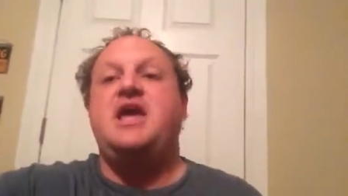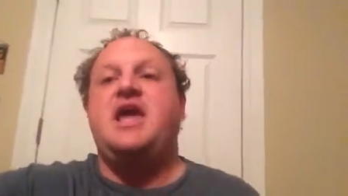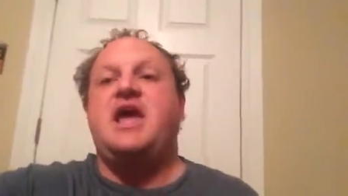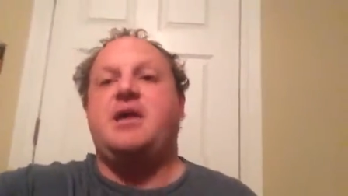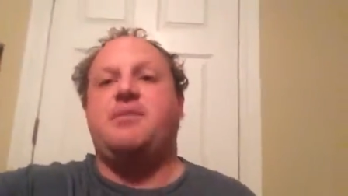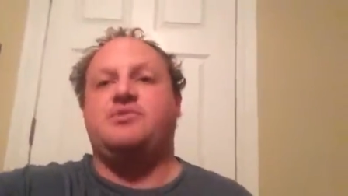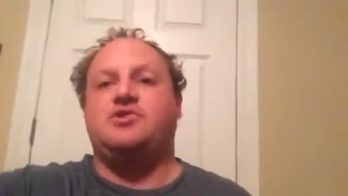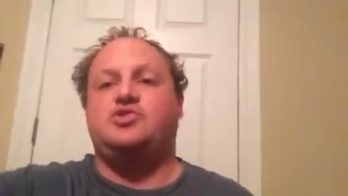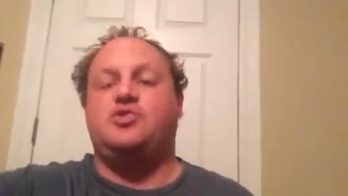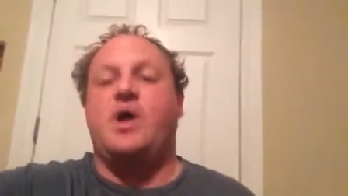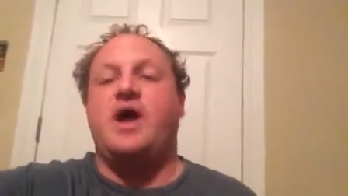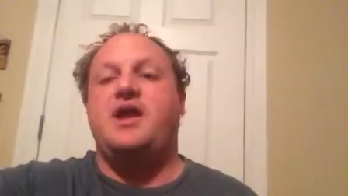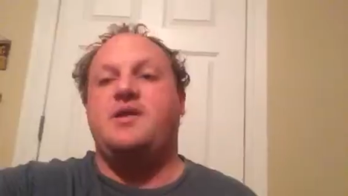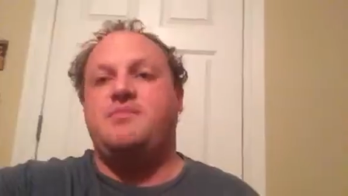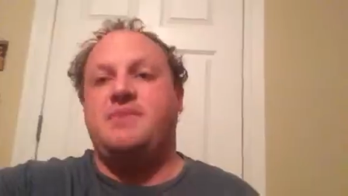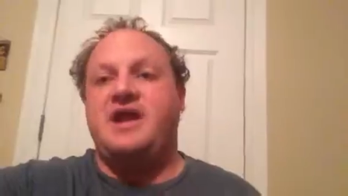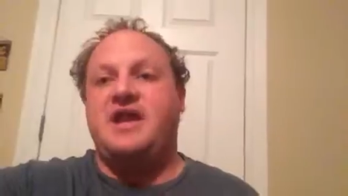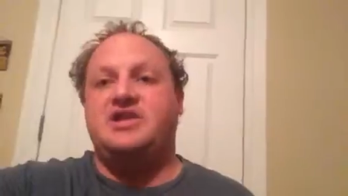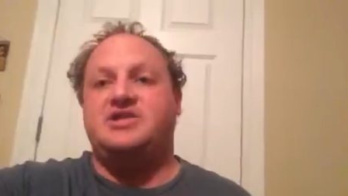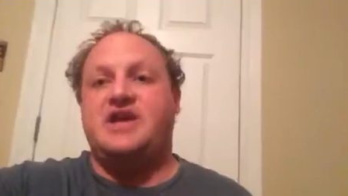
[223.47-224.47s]
and persuaded
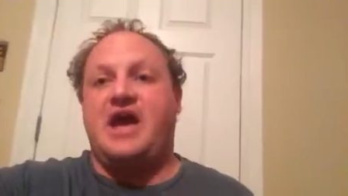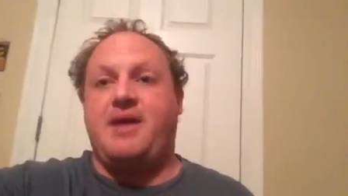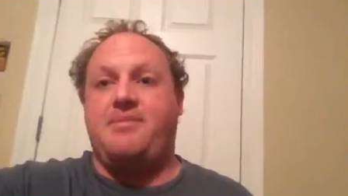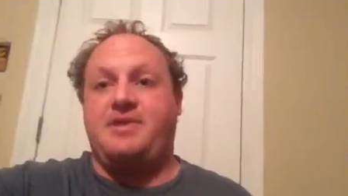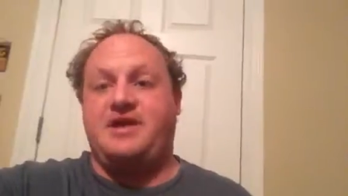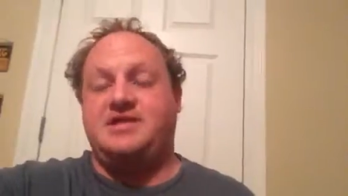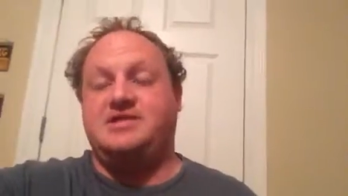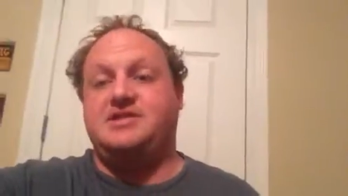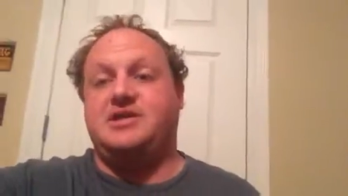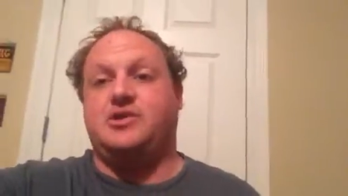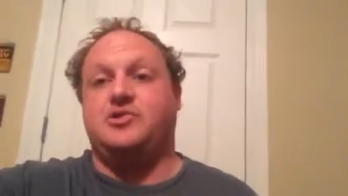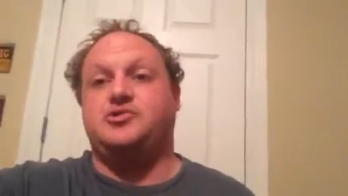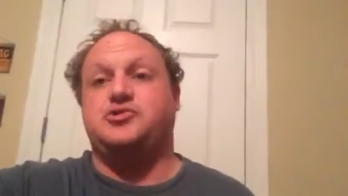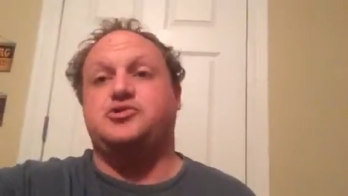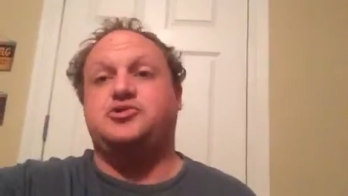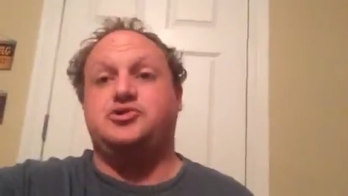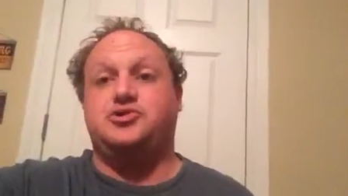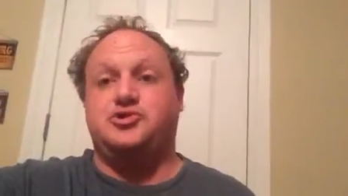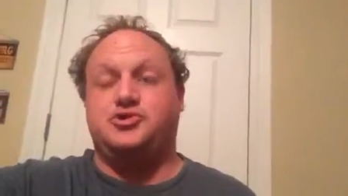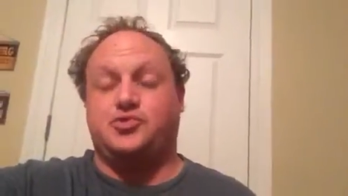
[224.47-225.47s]
many Japanese
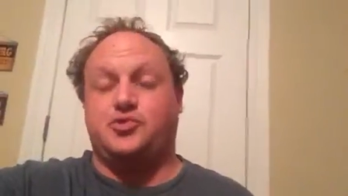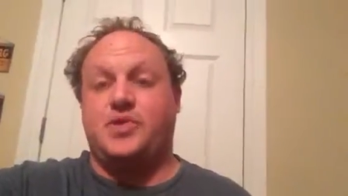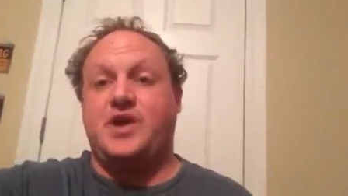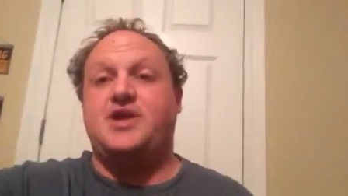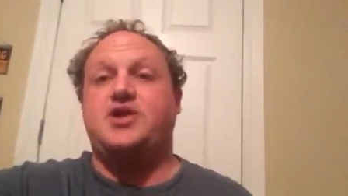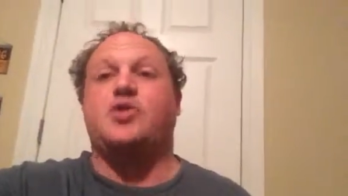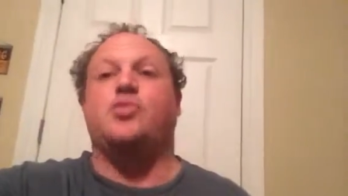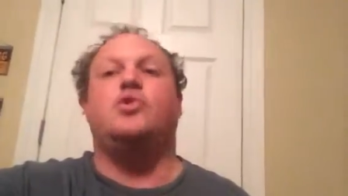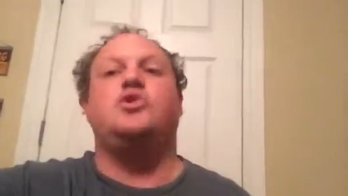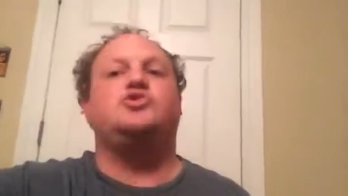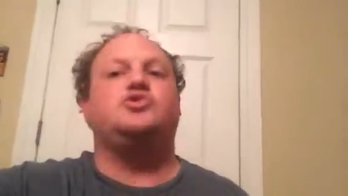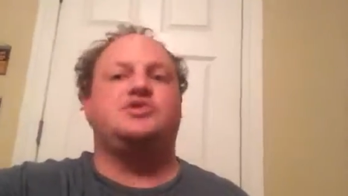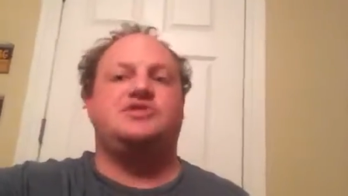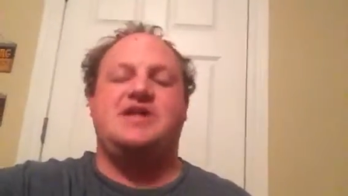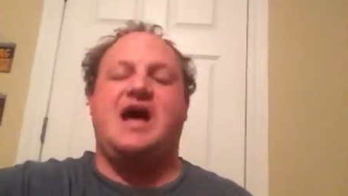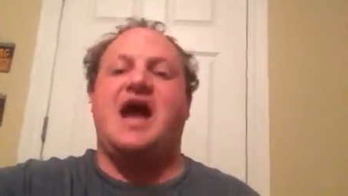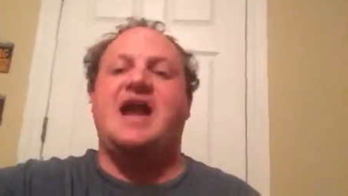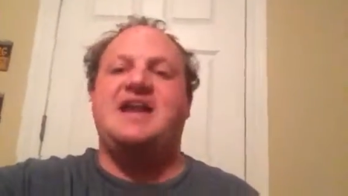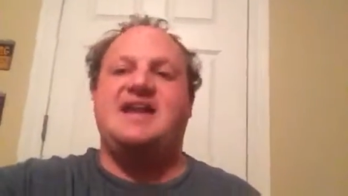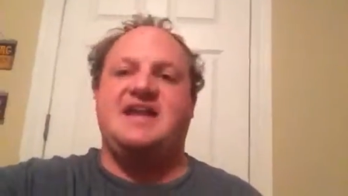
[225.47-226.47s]
soldiers to surrender, which was
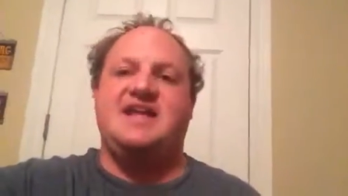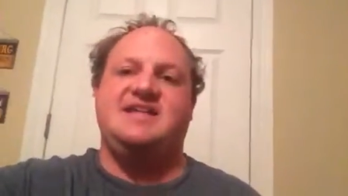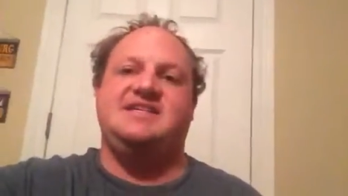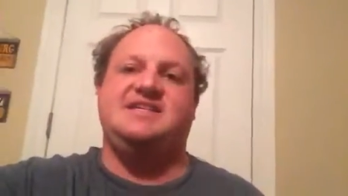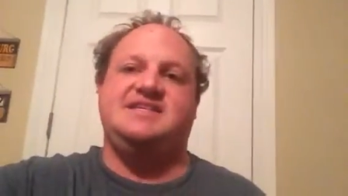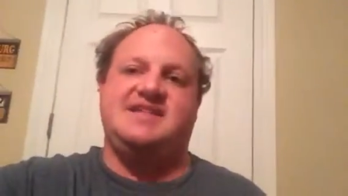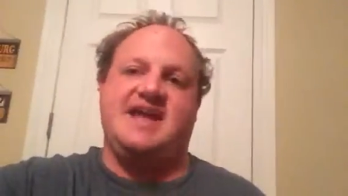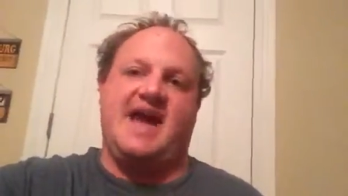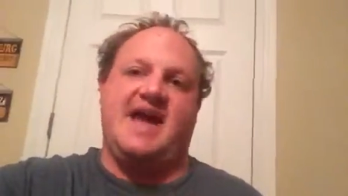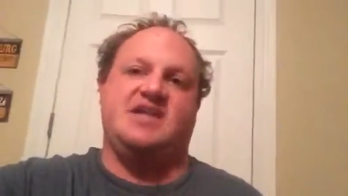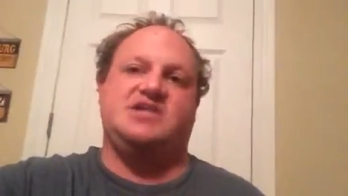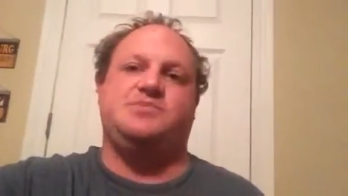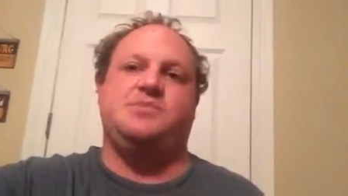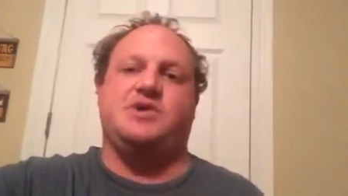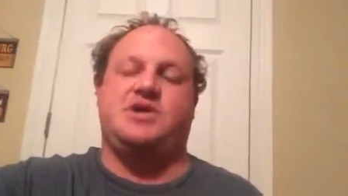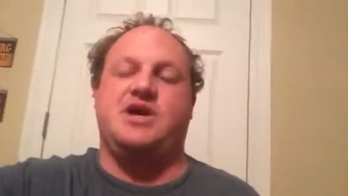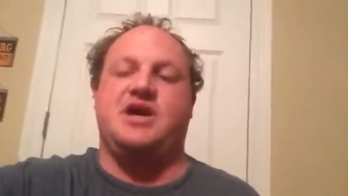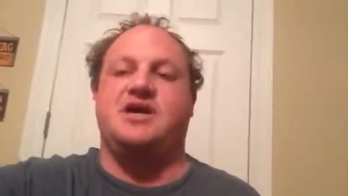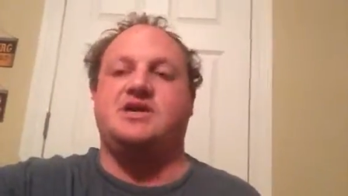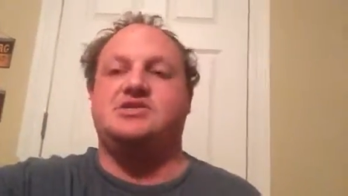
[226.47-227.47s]
not an easy task
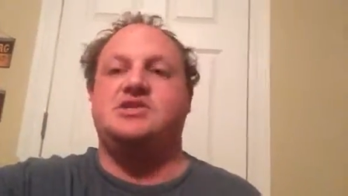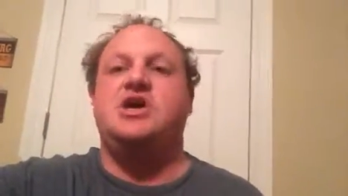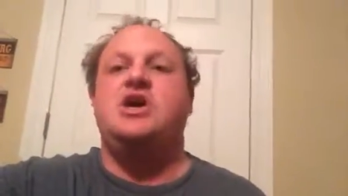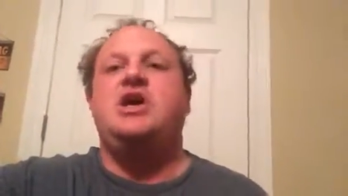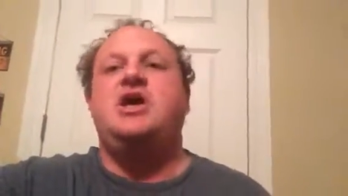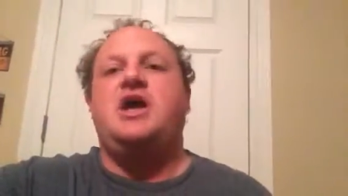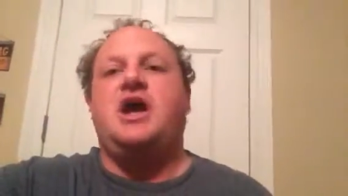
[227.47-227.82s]
because